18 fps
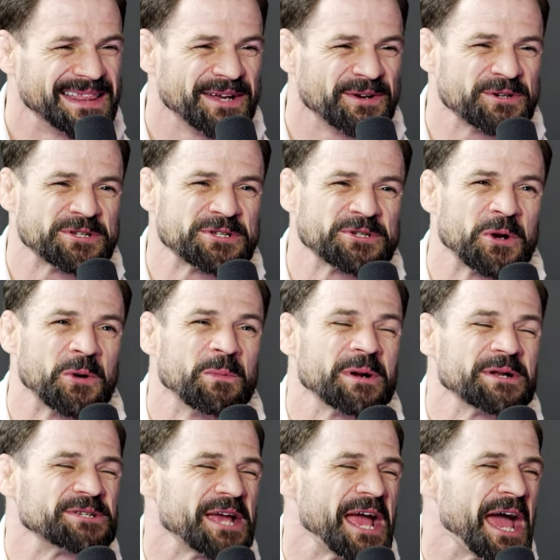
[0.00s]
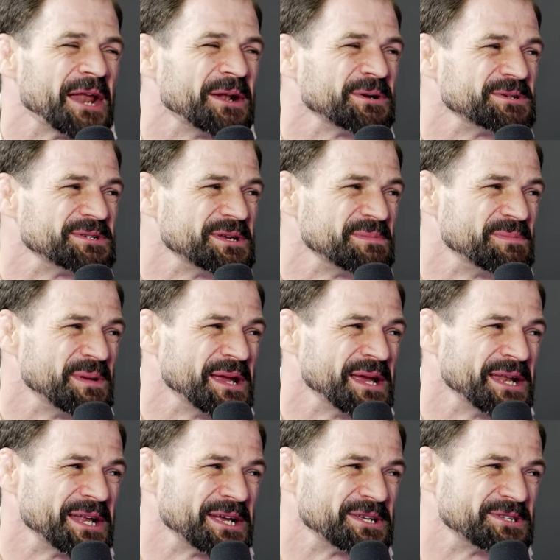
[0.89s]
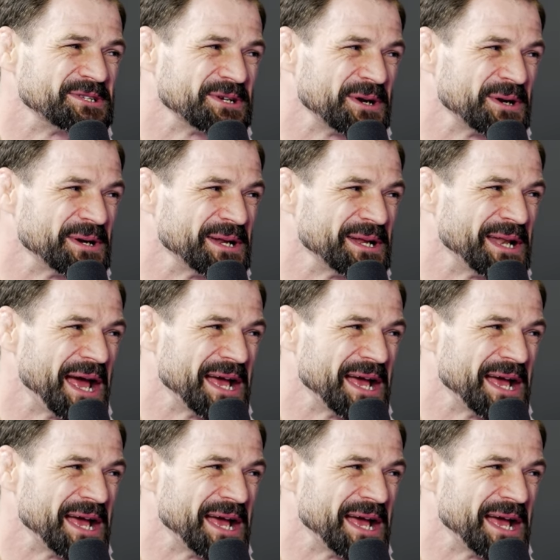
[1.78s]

There's and, so much energy being exerted